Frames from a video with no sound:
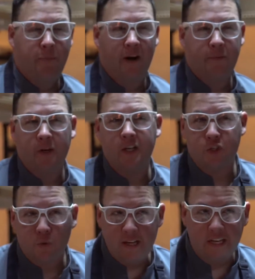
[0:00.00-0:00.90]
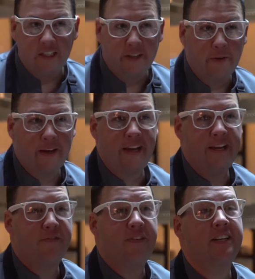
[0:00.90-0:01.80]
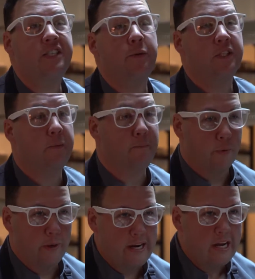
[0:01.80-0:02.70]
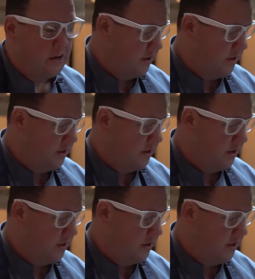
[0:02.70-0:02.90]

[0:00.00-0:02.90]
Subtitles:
but we're going to tweak it a little and finish it with some brie,